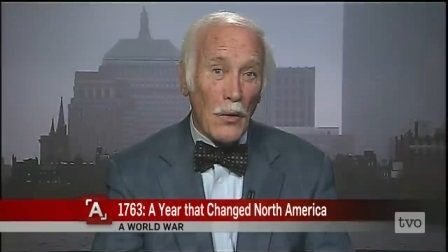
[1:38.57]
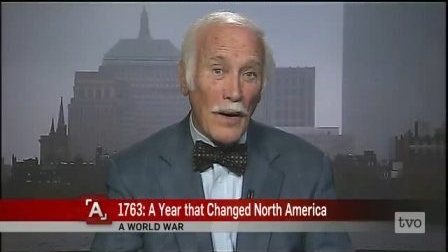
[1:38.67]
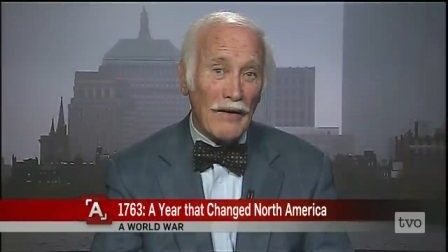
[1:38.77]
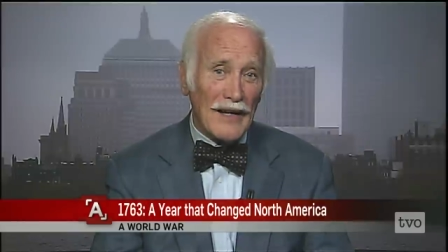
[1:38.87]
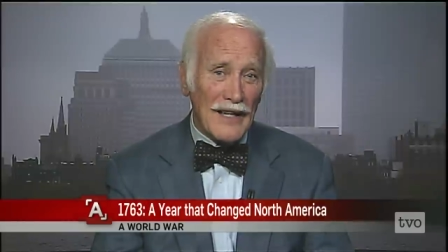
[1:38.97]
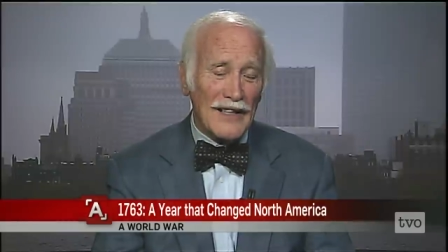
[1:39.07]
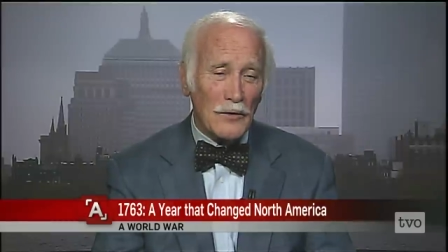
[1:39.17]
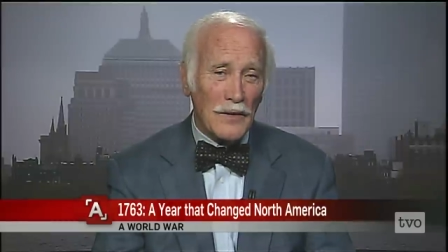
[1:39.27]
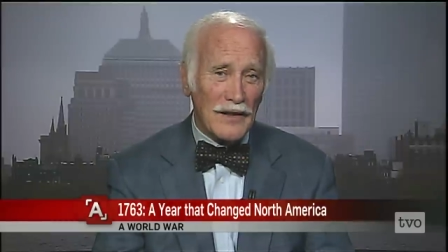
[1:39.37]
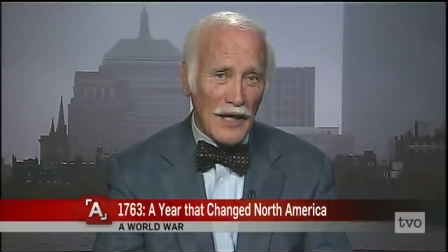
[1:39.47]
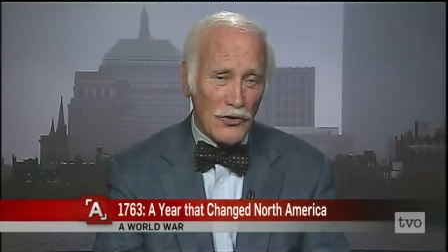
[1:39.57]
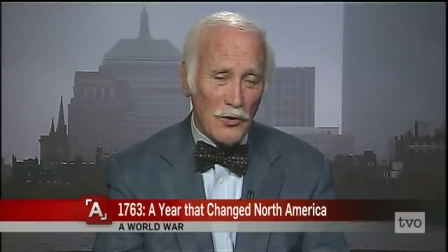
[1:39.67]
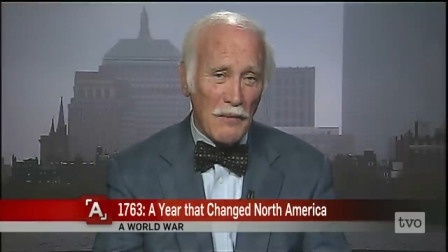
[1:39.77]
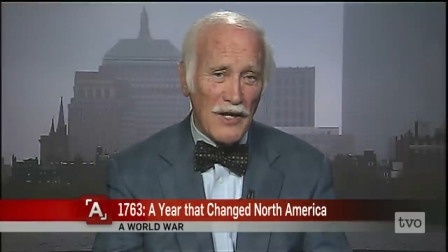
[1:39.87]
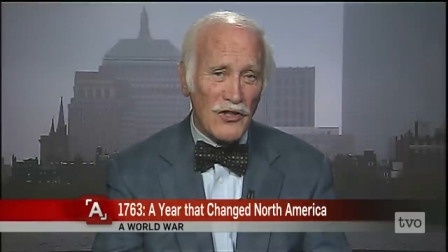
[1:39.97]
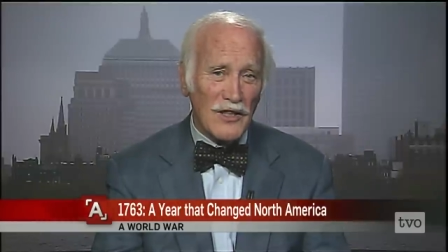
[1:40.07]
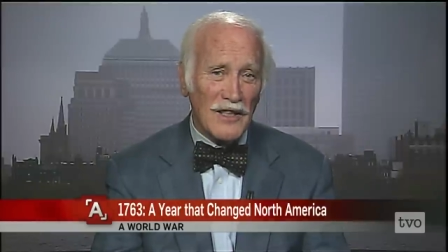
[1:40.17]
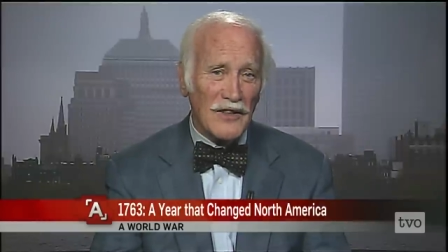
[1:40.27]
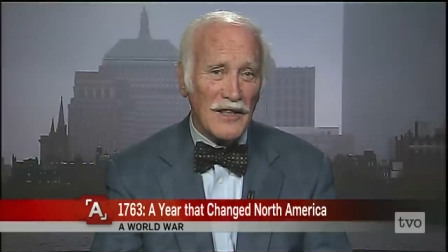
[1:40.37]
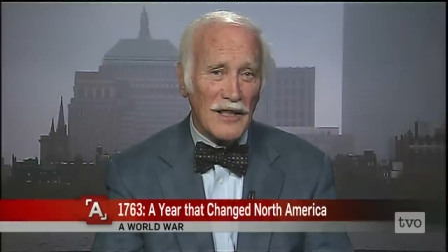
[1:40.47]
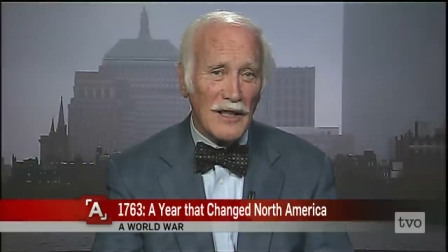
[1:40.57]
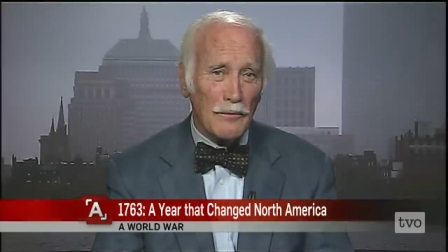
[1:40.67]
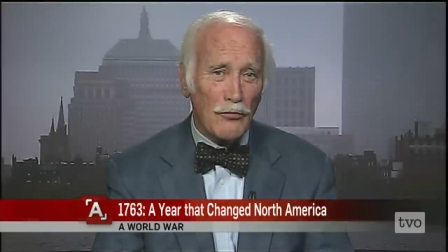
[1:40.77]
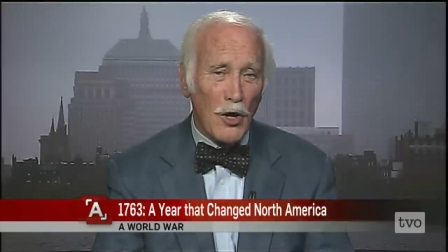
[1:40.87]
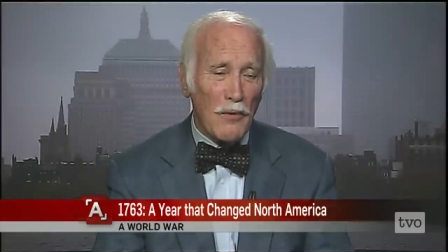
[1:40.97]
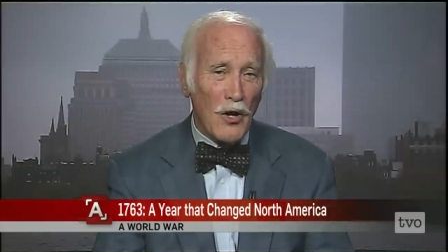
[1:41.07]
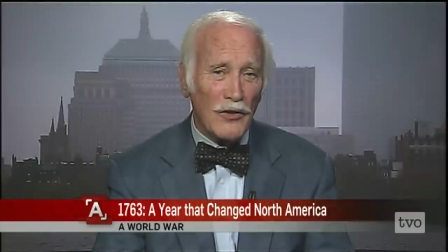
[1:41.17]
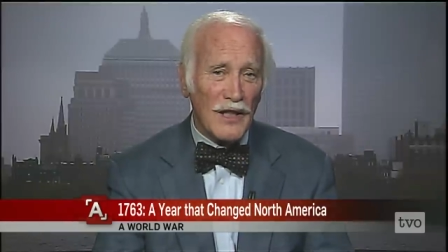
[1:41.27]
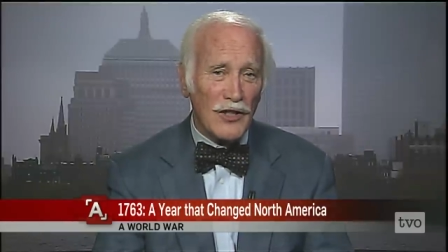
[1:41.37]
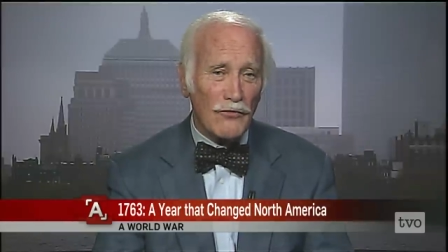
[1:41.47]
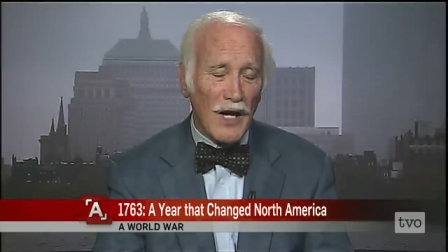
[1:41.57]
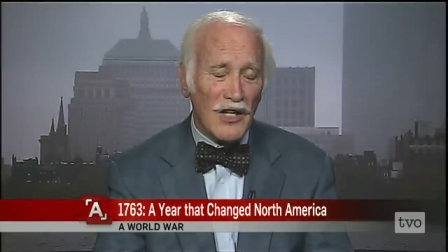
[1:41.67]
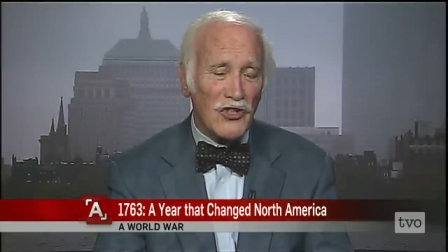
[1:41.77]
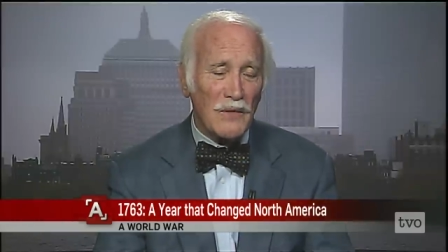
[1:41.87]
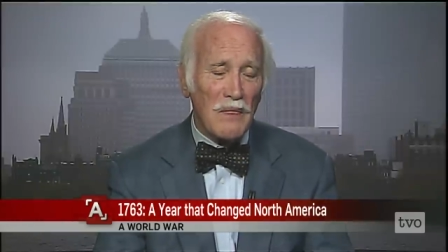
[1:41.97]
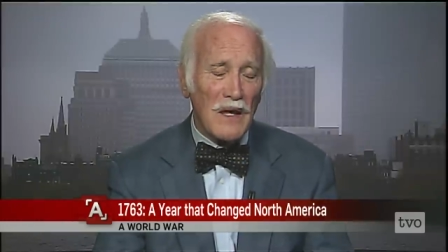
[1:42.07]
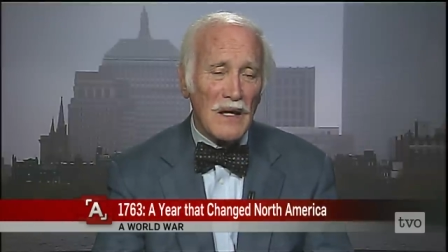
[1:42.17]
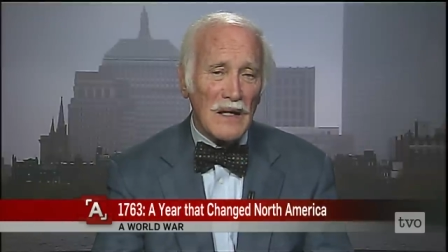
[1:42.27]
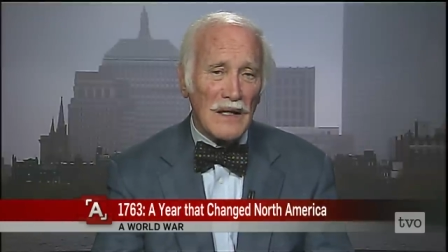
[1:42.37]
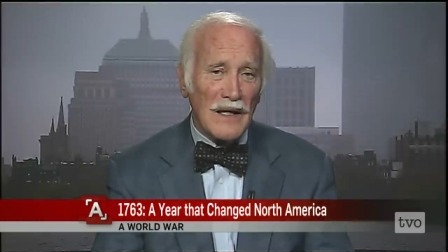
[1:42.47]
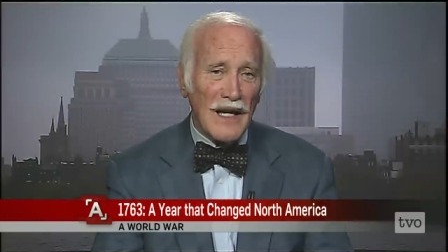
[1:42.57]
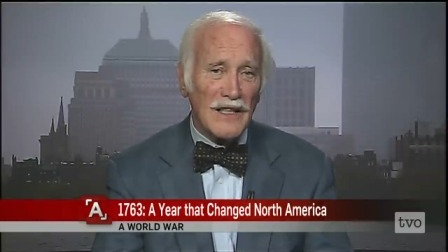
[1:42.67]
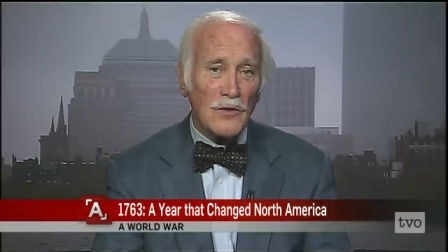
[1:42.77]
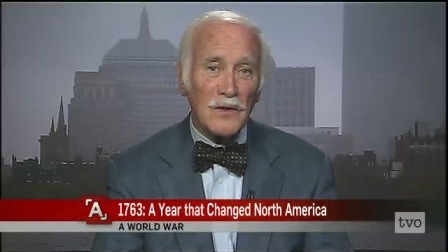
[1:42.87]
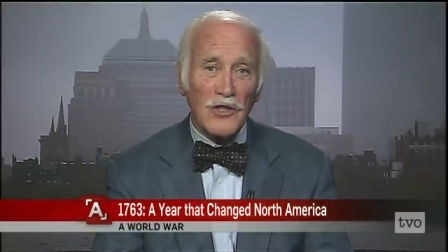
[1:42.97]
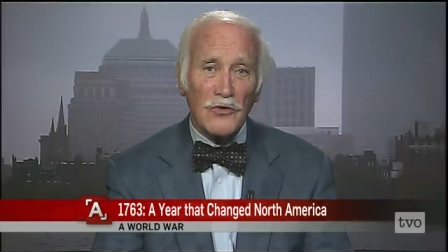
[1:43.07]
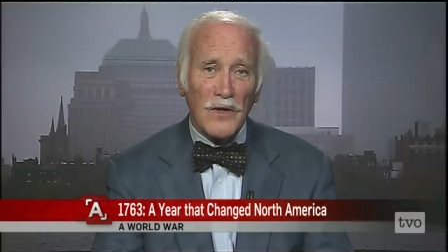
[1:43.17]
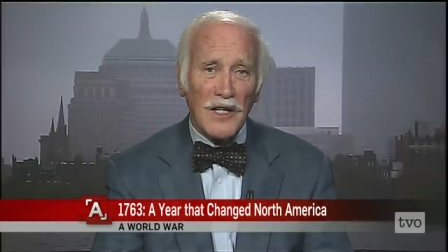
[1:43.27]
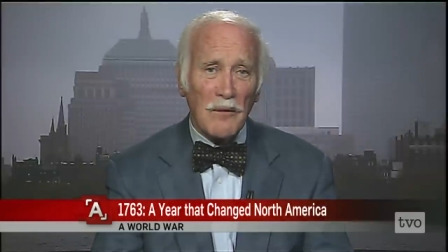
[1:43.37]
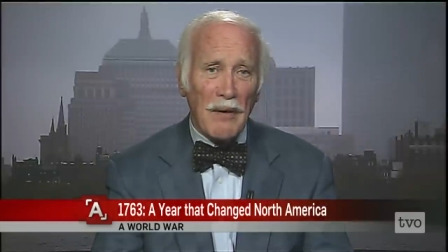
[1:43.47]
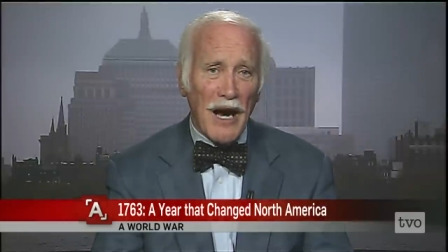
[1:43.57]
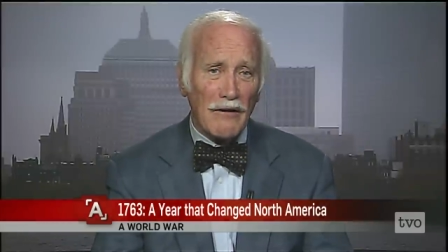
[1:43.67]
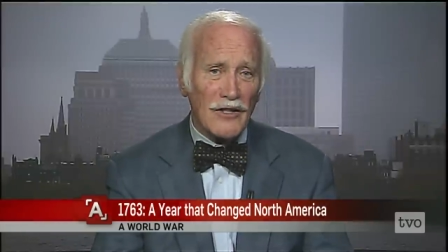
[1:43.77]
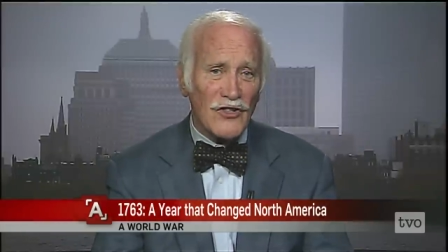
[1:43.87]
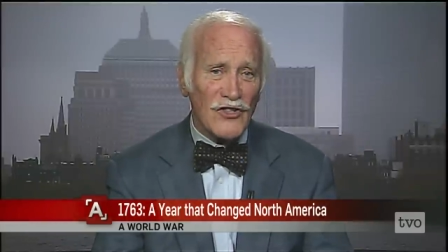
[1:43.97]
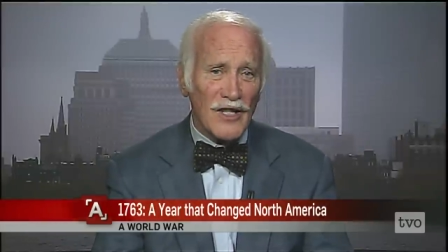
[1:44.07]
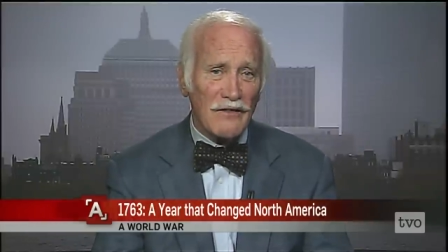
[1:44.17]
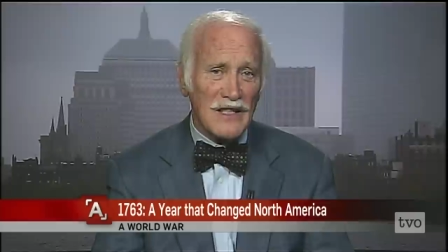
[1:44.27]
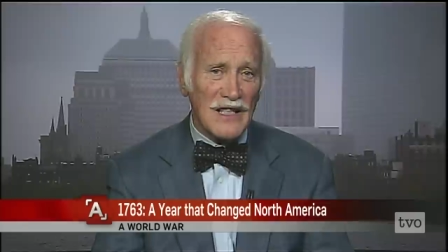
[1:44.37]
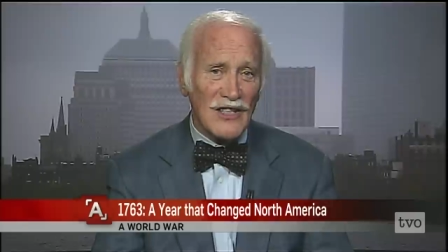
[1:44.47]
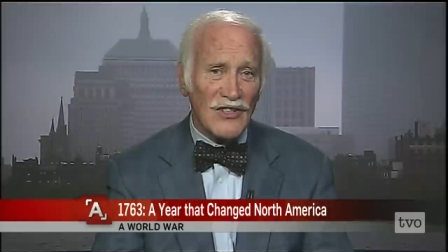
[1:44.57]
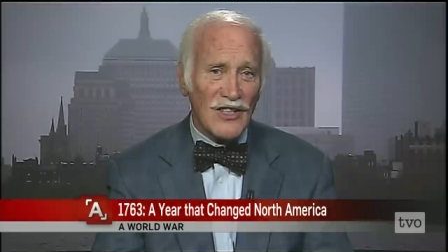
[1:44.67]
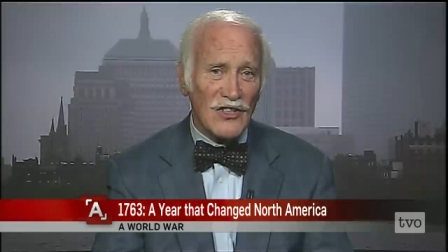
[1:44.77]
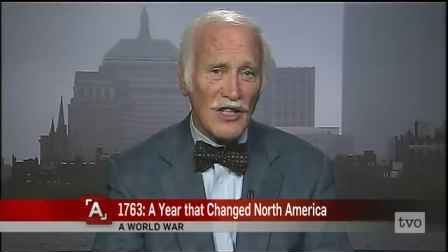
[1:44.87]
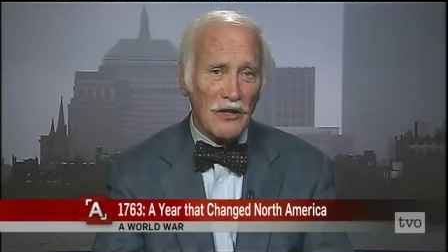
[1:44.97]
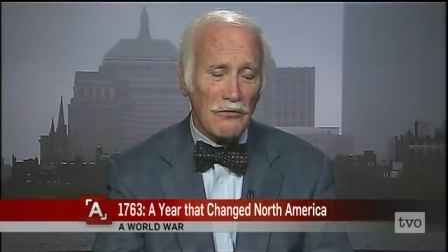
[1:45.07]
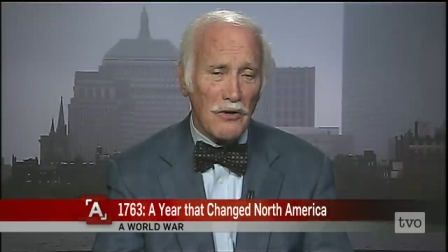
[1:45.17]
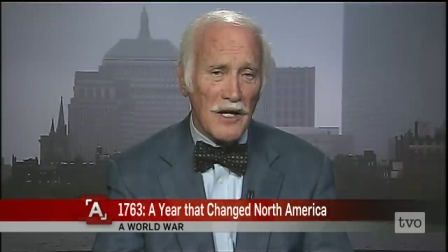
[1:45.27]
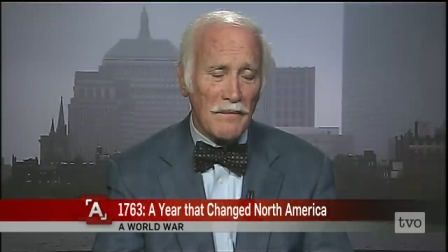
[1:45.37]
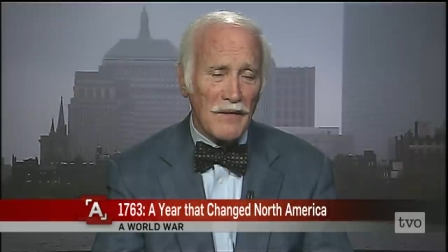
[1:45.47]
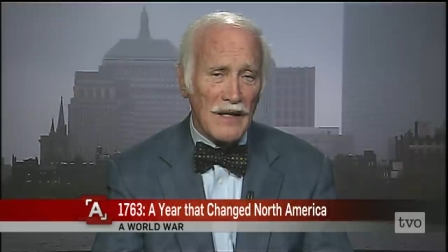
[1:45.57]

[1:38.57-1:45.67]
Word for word: Well, it ended with, as you mentioned in the uh, promo, in the introduction, it ended with the Treaty of Paris in seventeen sixty-three.